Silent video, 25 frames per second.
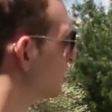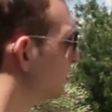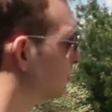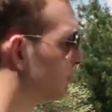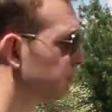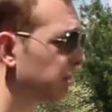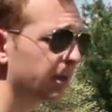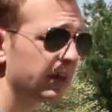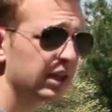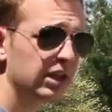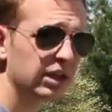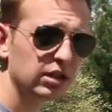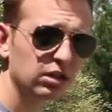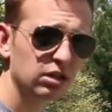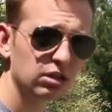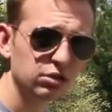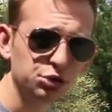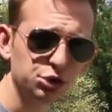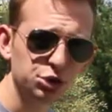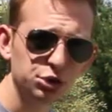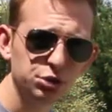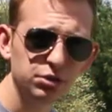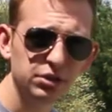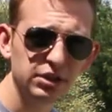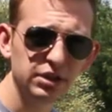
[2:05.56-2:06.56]
Planning on
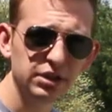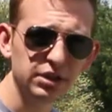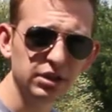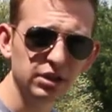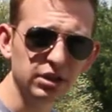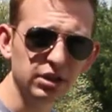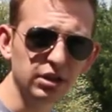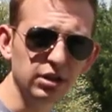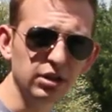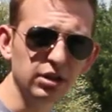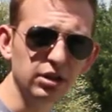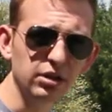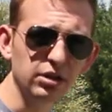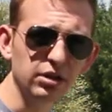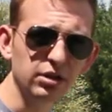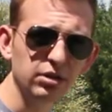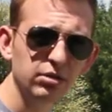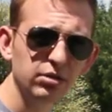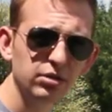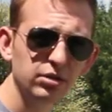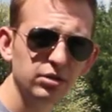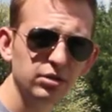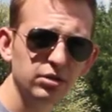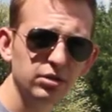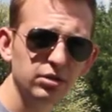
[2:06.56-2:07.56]
shooting uh,
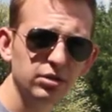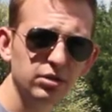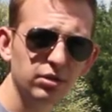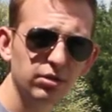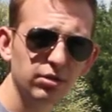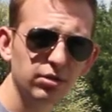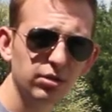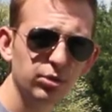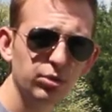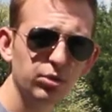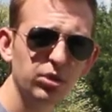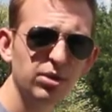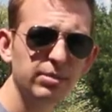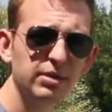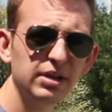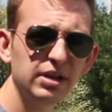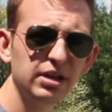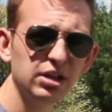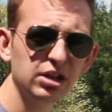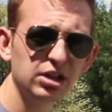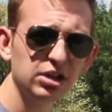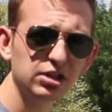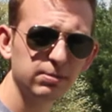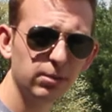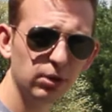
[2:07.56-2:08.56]
three minute
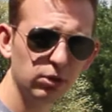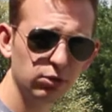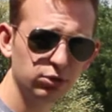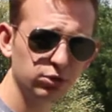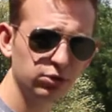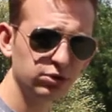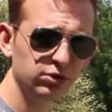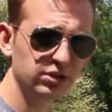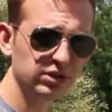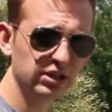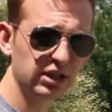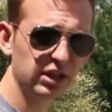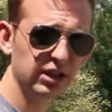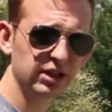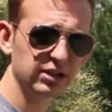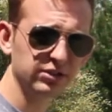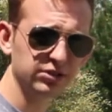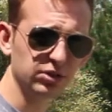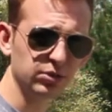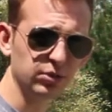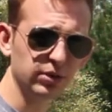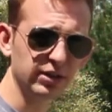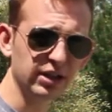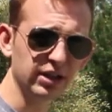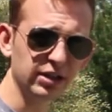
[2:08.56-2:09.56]
exposures at
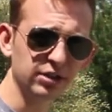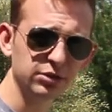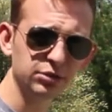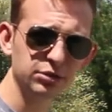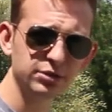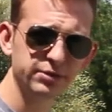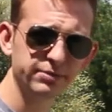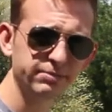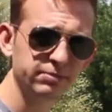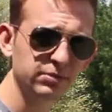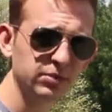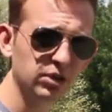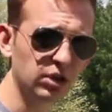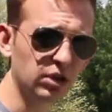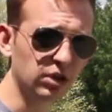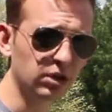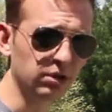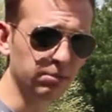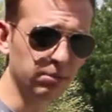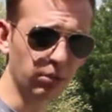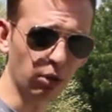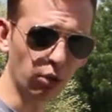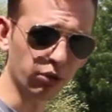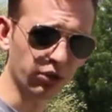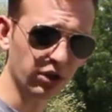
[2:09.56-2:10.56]
ISO 800
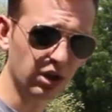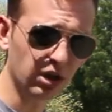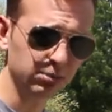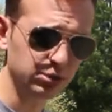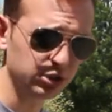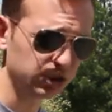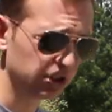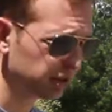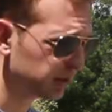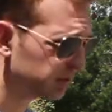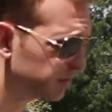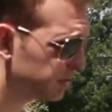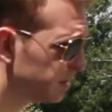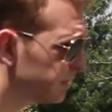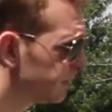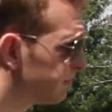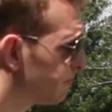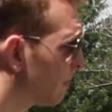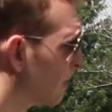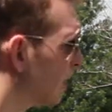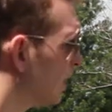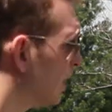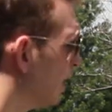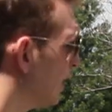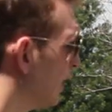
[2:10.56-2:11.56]
on both objects
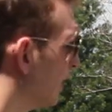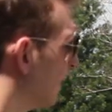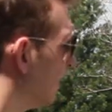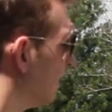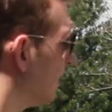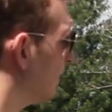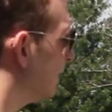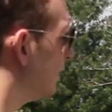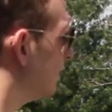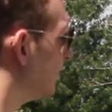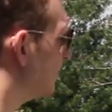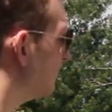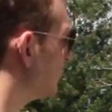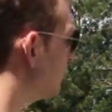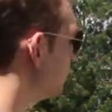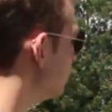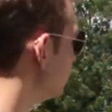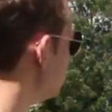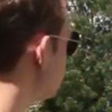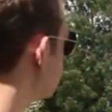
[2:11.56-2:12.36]
and